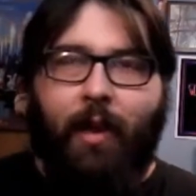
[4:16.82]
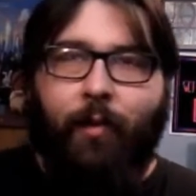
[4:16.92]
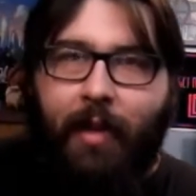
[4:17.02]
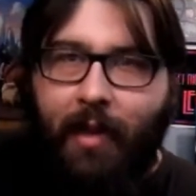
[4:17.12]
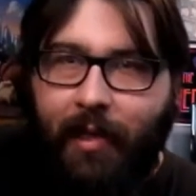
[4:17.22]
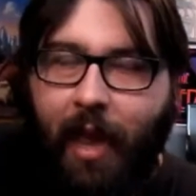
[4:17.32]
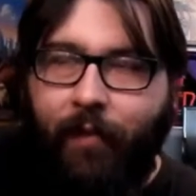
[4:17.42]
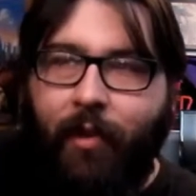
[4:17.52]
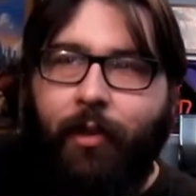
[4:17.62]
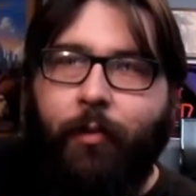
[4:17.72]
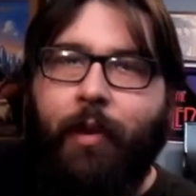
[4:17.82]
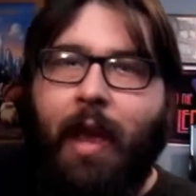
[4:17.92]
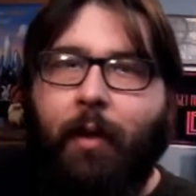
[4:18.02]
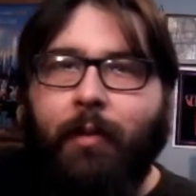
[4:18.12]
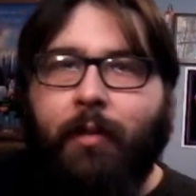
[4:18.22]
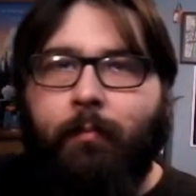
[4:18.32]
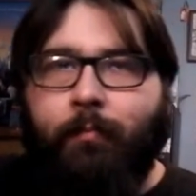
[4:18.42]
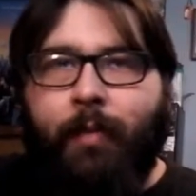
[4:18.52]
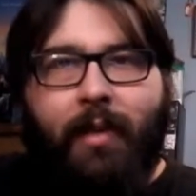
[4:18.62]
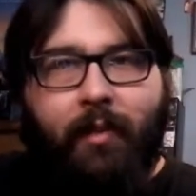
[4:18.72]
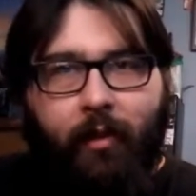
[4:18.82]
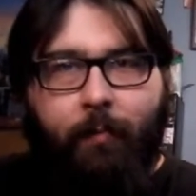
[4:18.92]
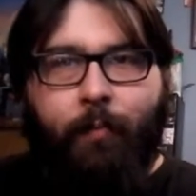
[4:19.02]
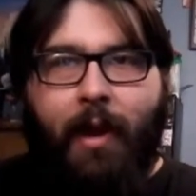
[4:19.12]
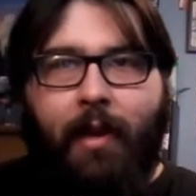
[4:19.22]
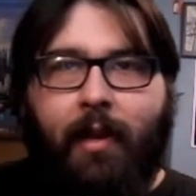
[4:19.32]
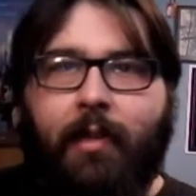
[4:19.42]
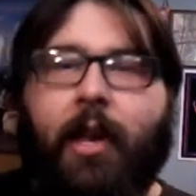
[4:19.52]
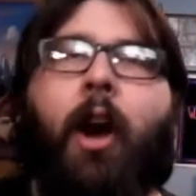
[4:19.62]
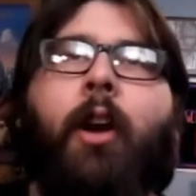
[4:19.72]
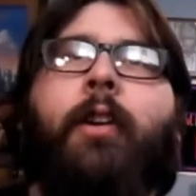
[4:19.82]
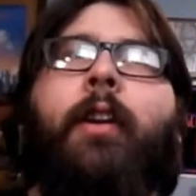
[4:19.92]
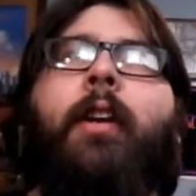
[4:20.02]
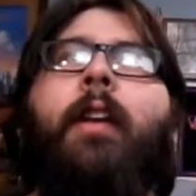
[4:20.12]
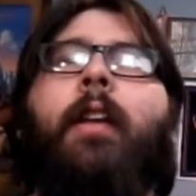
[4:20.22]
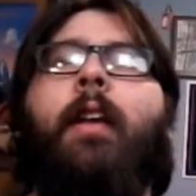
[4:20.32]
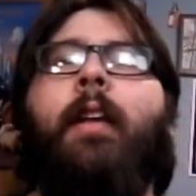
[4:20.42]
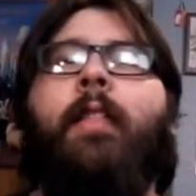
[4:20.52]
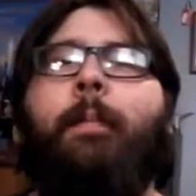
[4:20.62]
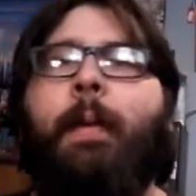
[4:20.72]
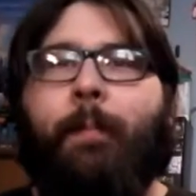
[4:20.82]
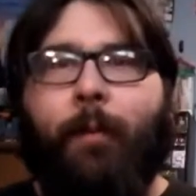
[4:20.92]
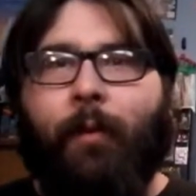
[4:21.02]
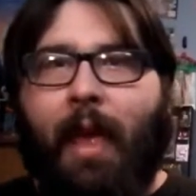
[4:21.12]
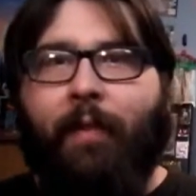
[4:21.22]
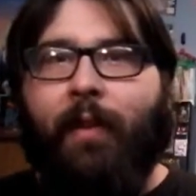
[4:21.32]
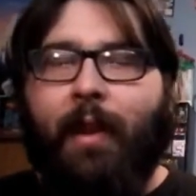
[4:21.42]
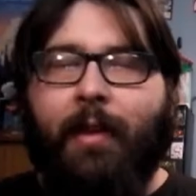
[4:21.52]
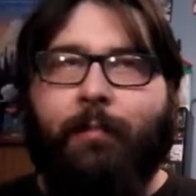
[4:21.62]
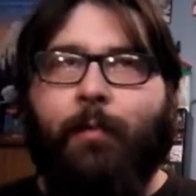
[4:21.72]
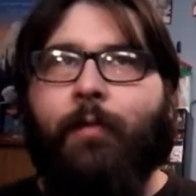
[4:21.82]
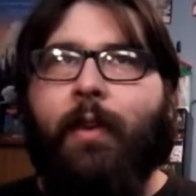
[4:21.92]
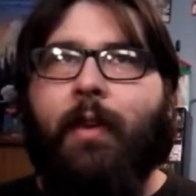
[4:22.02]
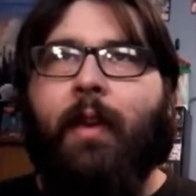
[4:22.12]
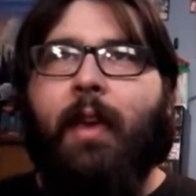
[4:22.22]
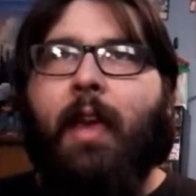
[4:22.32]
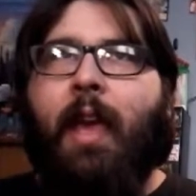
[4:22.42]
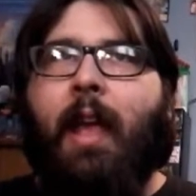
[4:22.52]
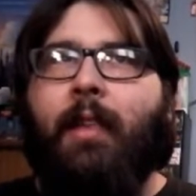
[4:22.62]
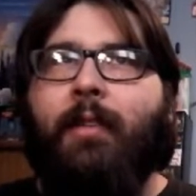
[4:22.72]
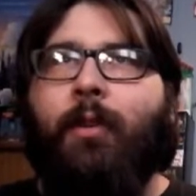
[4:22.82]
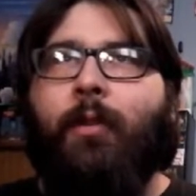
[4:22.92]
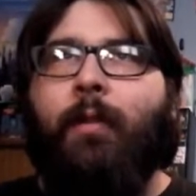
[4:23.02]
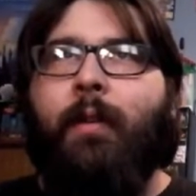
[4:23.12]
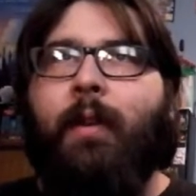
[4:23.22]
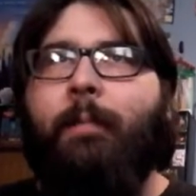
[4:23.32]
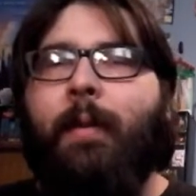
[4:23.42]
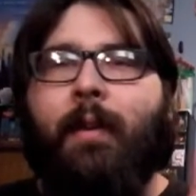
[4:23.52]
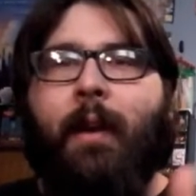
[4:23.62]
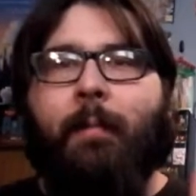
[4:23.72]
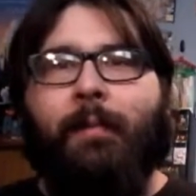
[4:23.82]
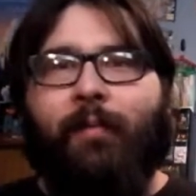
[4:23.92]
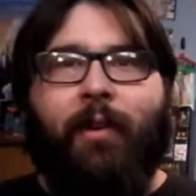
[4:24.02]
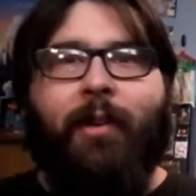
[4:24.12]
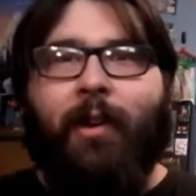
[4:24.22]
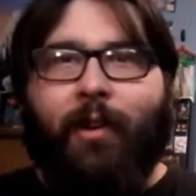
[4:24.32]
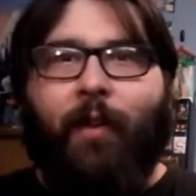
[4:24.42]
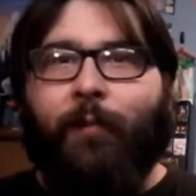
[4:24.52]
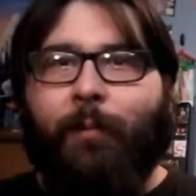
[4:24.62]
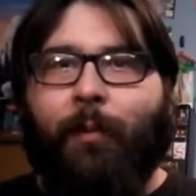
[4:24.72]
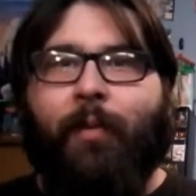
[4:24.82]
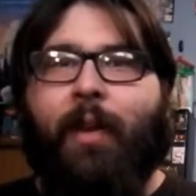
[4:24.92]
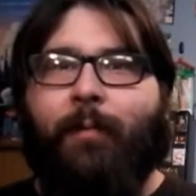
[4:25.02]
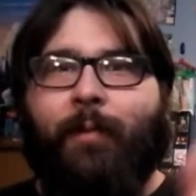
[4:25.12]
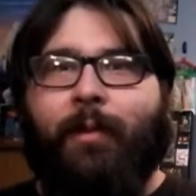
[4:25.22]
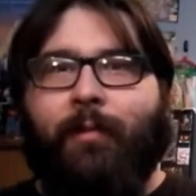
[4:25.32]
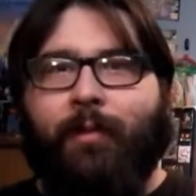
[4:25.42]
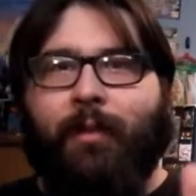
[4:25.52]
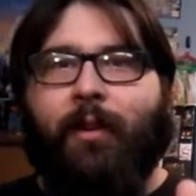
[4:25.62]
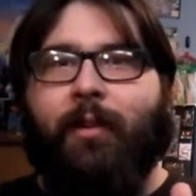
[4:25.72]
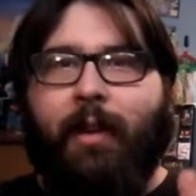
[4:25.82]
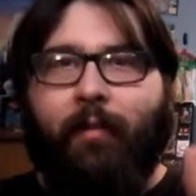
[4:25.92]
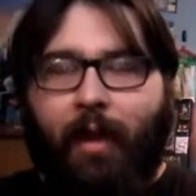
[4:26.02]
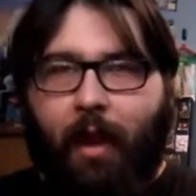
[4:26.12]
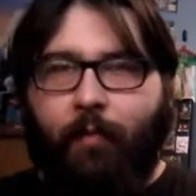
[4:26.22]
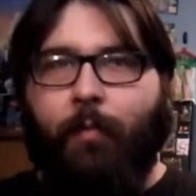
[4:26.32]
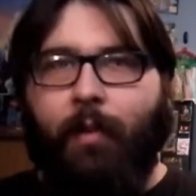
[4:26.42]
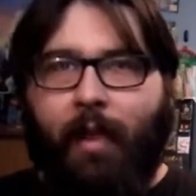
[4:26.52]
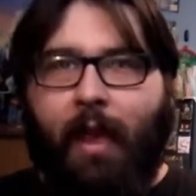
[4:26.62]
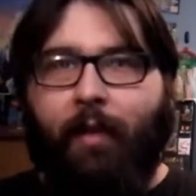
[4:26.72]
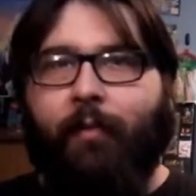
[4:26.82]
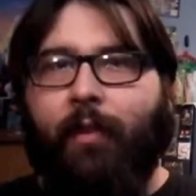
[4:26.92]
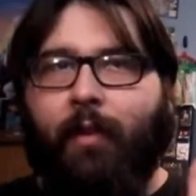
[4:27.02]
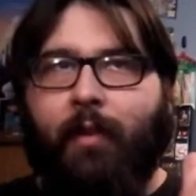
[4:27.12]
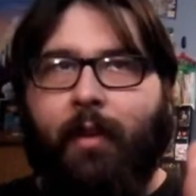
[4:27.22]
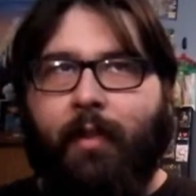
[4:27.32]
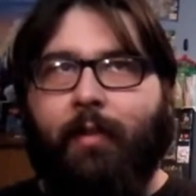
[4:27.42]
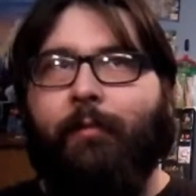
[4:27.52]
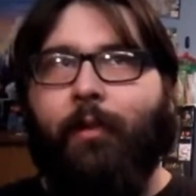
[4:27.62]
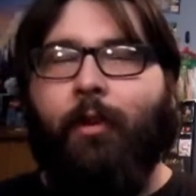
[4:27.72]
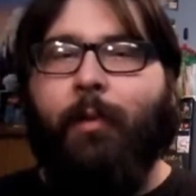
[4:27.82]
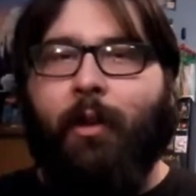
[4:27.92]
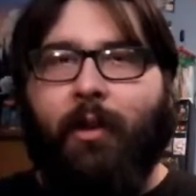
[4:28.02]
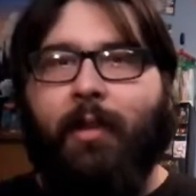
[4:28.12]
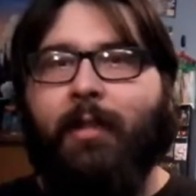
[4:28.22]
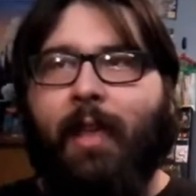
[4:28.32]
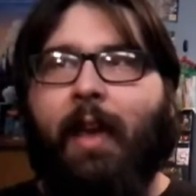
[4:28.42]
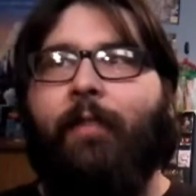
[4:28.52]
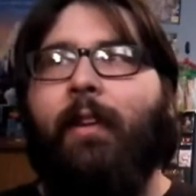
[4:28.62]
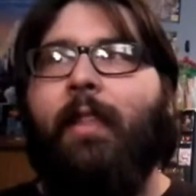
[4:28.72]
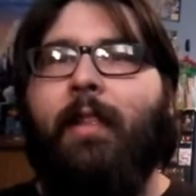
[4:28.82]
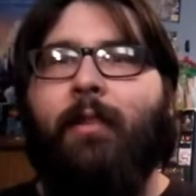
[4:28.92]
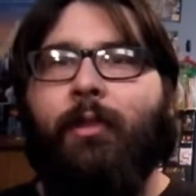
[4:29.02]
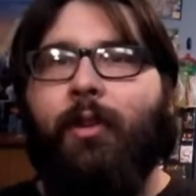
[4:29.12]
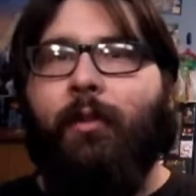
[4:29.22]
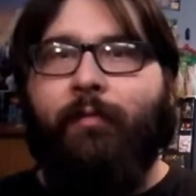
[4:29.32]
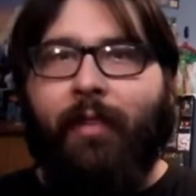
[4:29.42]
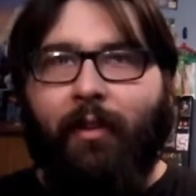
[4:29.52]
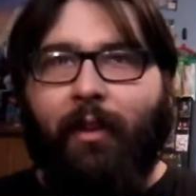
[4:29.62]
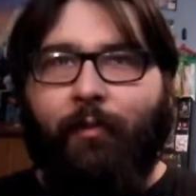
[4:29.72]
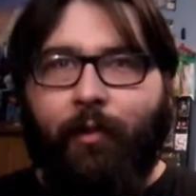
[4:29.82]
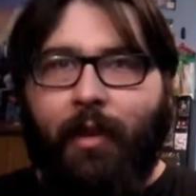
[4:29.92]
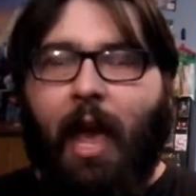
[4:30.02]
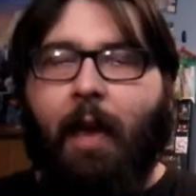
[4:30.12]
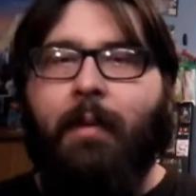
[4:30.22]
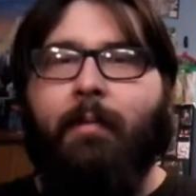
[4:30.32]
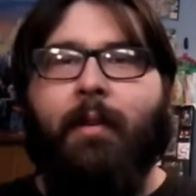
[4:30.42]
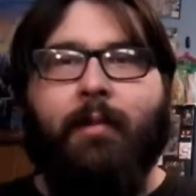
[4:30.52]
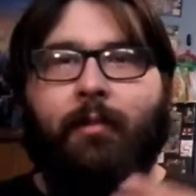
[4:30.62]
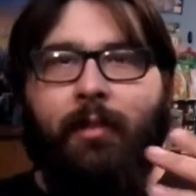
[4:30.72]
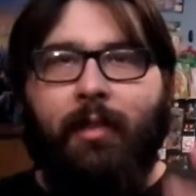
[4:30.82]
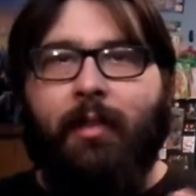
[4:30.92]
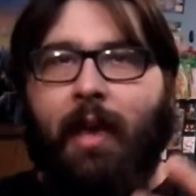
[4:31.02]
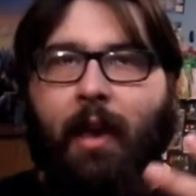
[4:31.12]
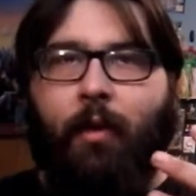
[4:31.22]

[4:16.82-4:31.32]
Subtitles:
how he's having to it, how it's basically breaking his heart that people are laughing at his movie. And so it becomes very uncomfortable then when you start hearing everyone laughing in the film, the audience laughing, and then you start feeling for Tommy because you see